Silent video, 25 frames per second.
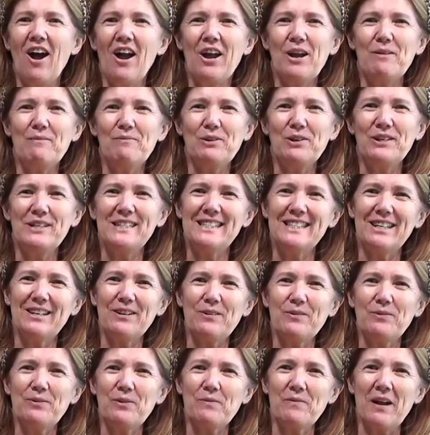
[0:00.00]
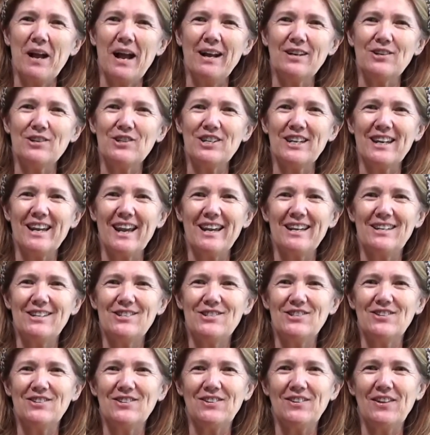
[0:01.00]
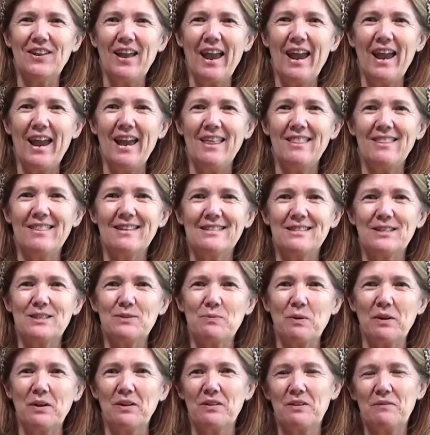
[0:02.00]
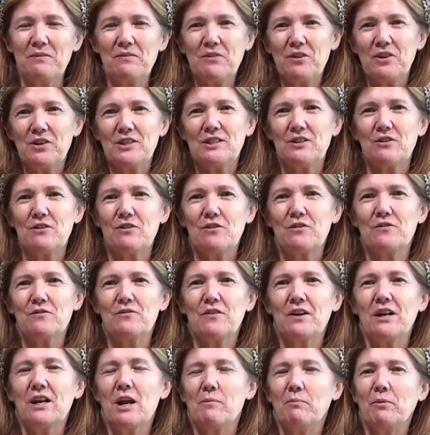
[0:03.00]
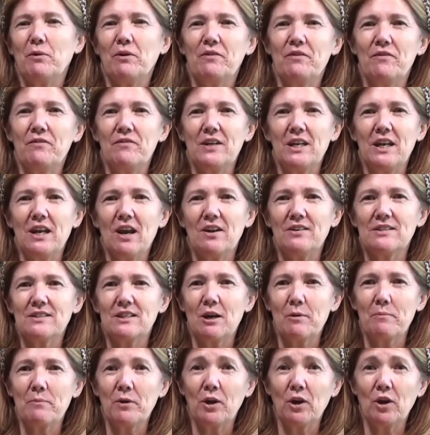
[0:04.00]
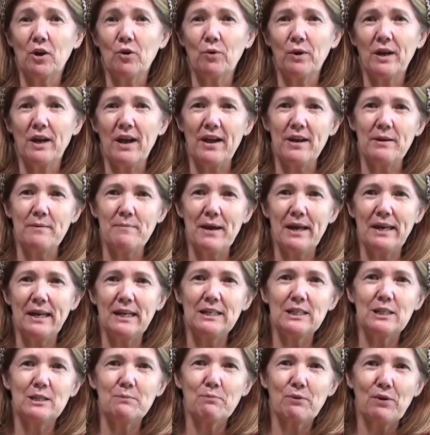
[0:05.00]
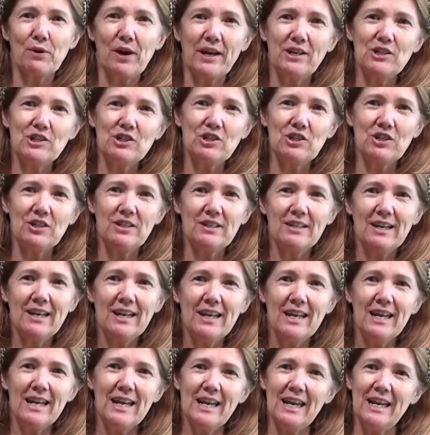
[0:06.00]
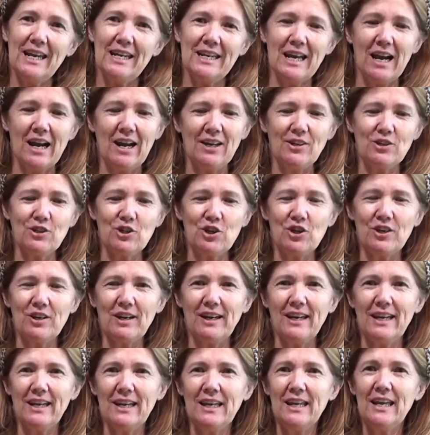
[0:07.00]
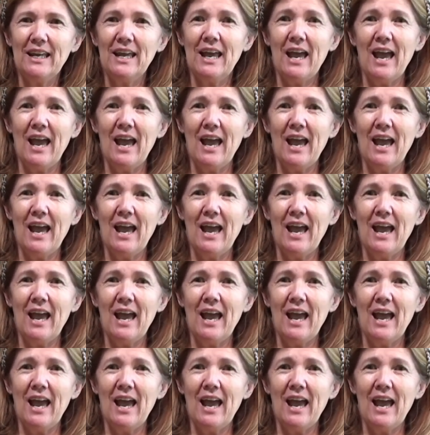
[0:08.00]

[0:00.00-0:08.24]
Hi, I'm Lucille from Artshed Angel, and this is one of the first of a couple of the videos that I'm going to create about inspiration in art journaling